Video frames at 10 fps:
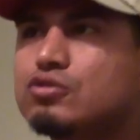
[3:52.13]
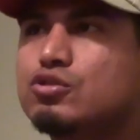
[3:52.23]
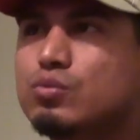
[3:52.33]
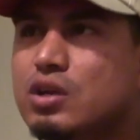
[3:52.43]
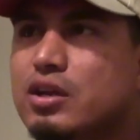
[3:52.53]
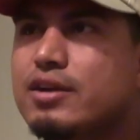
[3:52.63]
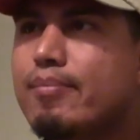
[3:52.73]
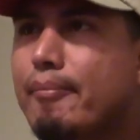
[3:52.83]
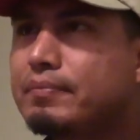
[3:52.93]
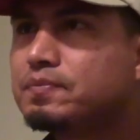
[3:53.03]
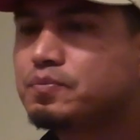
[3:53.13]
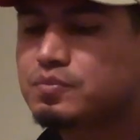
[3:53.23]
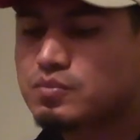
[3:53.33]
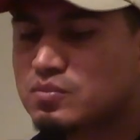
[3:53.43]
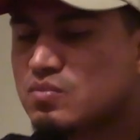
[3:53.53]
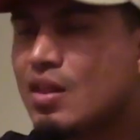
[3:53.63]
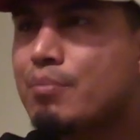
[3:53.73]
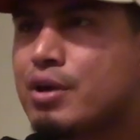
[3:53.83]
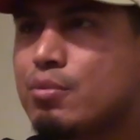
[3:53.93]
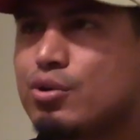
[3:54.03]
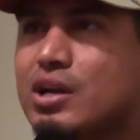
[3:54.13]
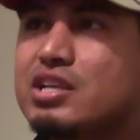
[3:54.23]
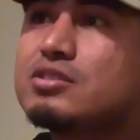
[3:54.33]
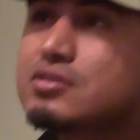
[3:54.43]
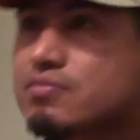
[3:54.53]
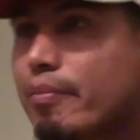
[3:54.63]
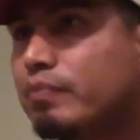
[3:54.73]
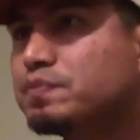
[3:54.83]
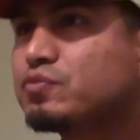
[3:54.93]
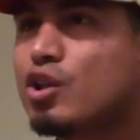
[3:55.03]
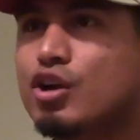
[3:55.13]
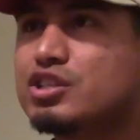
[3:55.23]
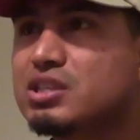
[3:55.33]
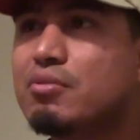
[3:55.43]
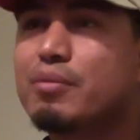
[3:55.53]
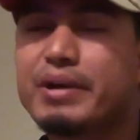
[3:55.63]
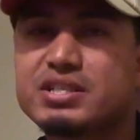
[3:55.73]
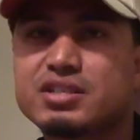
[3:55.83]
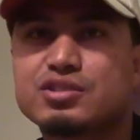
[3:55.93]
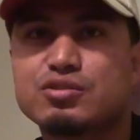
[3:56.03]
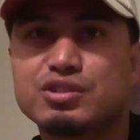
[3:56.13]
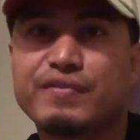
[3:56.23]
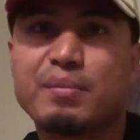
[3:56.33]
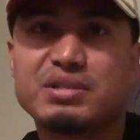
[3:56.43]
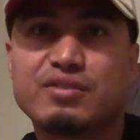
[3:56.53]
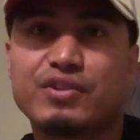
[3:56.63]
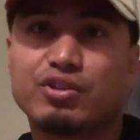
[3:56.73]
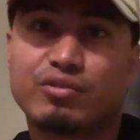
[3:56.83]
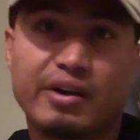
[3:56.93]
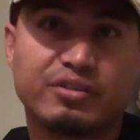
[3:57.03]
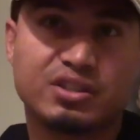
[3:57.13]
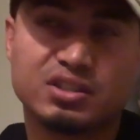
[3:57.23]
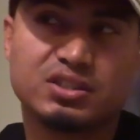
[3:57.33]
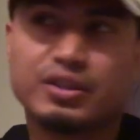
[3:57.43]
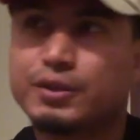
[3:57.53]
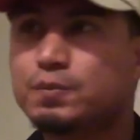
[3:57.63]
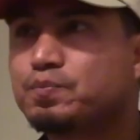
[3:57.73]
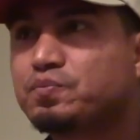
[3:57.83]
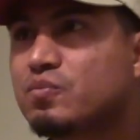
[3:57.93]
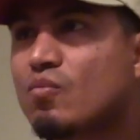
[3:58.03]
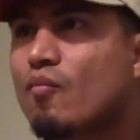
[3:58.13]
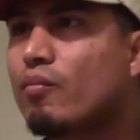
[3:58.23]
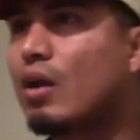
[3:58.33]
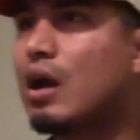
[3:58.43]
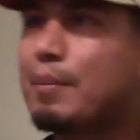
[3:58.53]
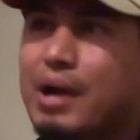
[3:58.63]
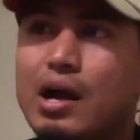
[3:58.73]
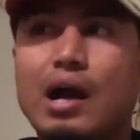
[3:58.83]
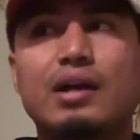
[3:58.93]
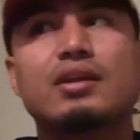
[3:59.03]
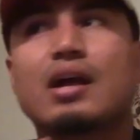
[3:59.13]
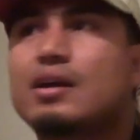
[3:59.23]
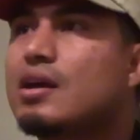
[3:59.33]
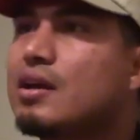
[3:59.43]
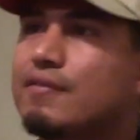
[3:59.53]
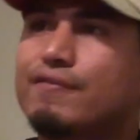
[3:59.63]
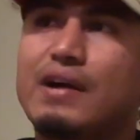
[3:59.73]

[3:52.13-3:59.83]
To really be able to at least learn some of the basics to defend myself on the ground, because I can